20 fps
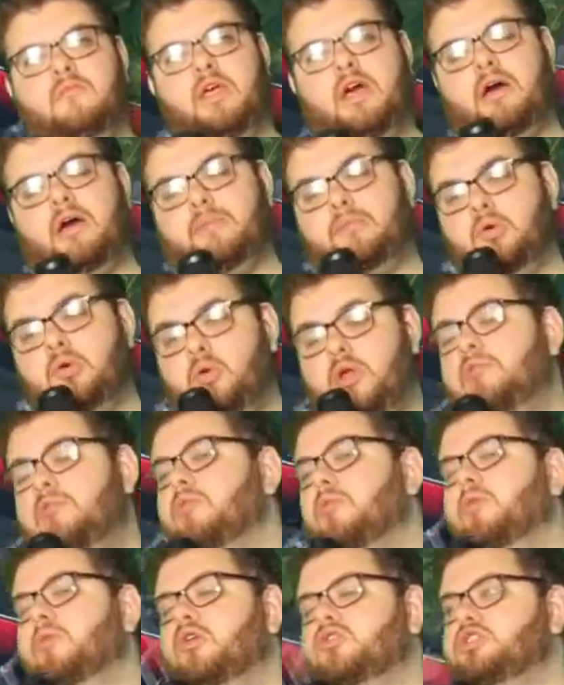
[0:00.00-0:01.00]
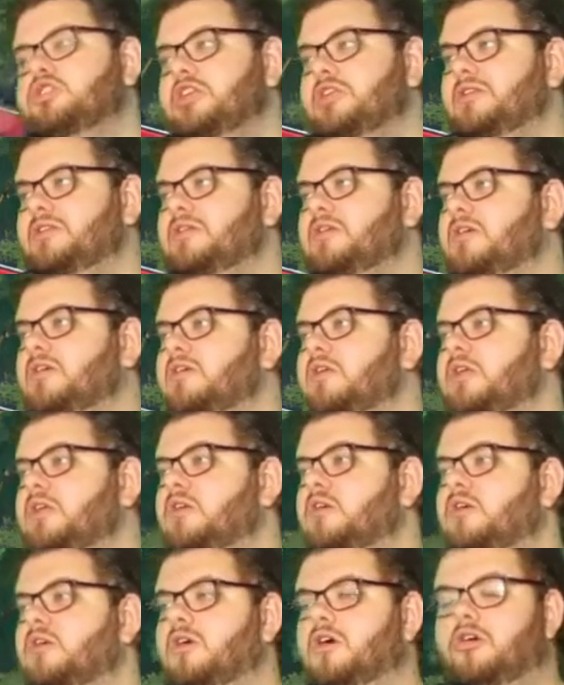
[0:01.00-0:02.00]
Queen promotion
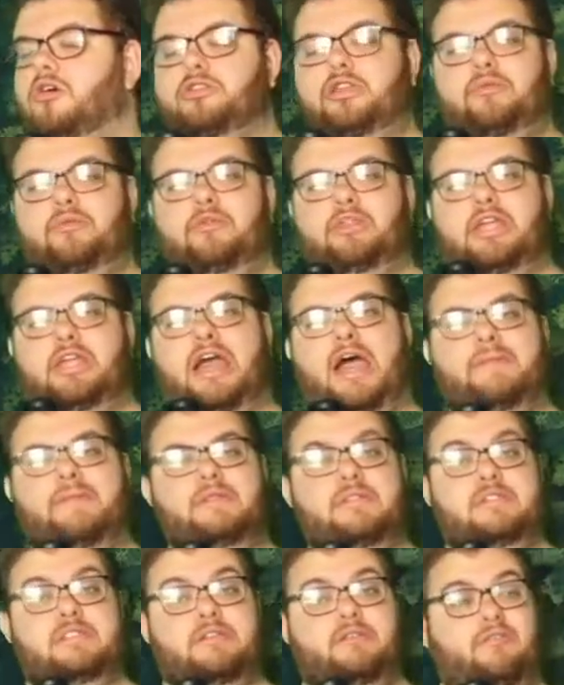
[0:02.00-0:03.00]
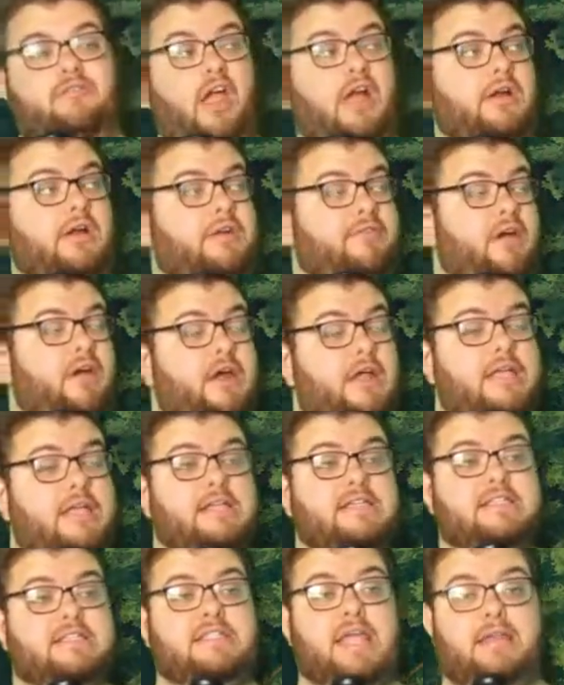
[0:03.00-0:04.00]
only really happens in very, very
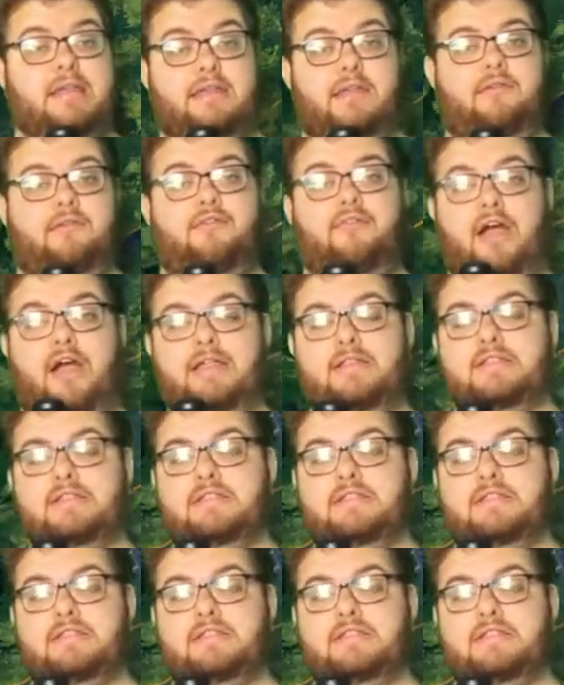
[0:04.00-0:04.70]
extended fights,